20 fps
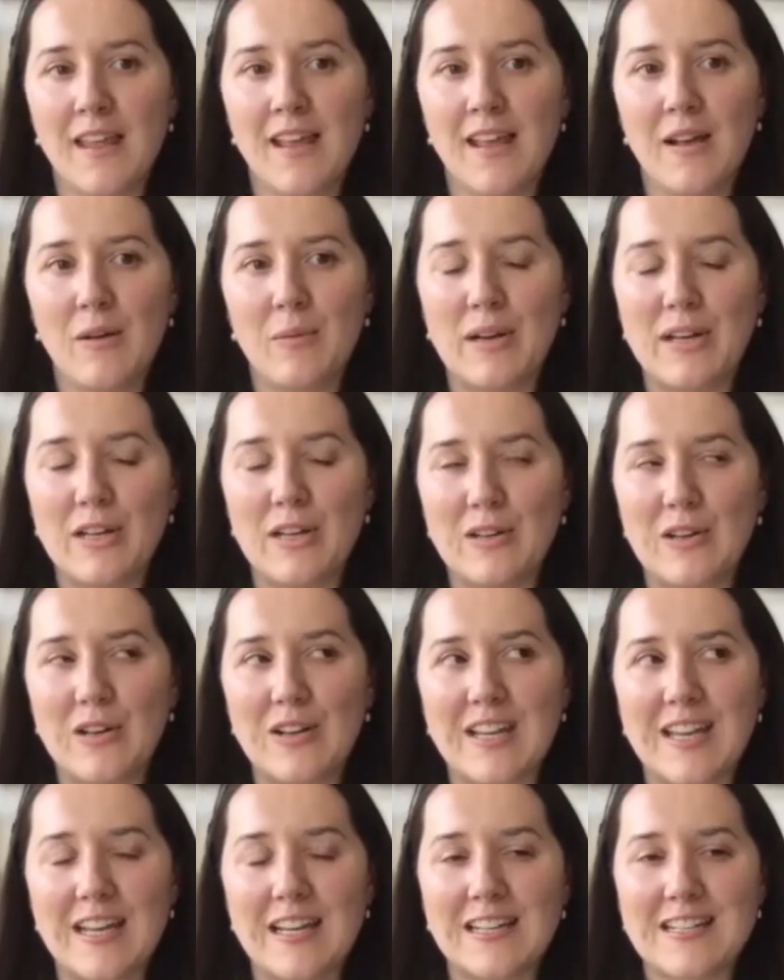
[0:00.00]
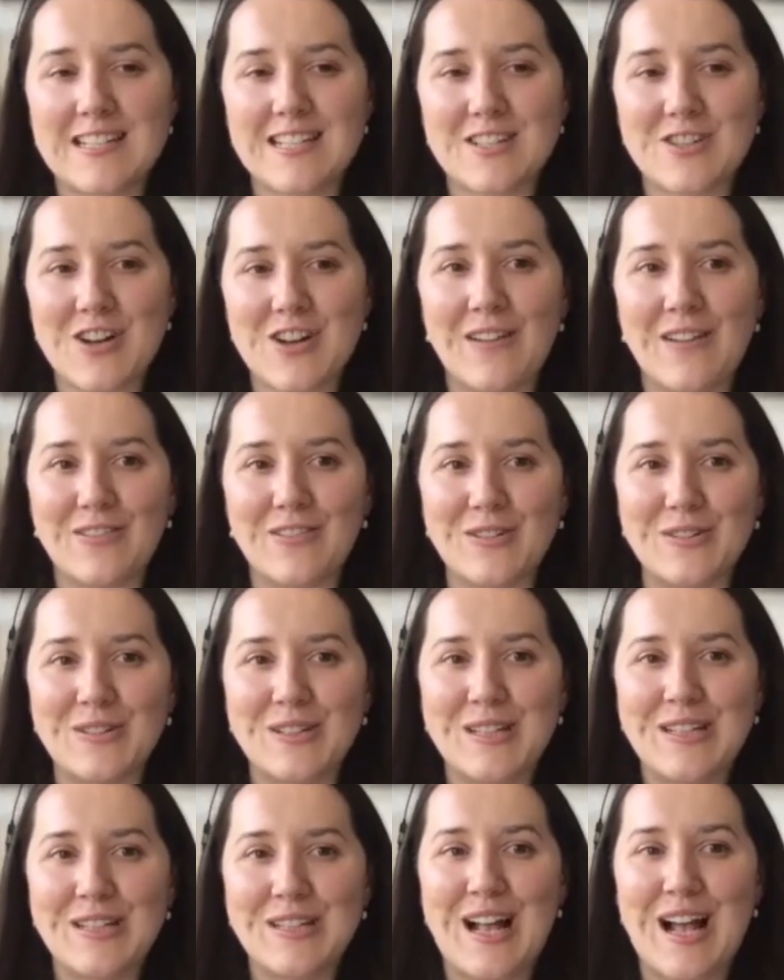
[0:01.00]
When you're looking to
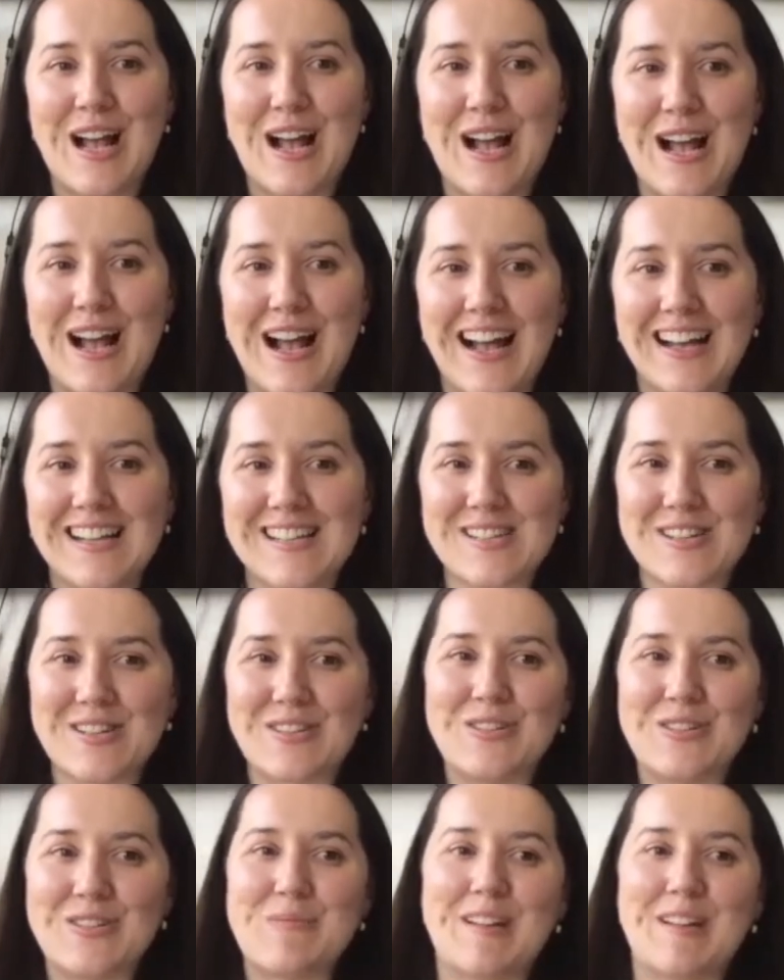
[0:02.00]
travel as a group, I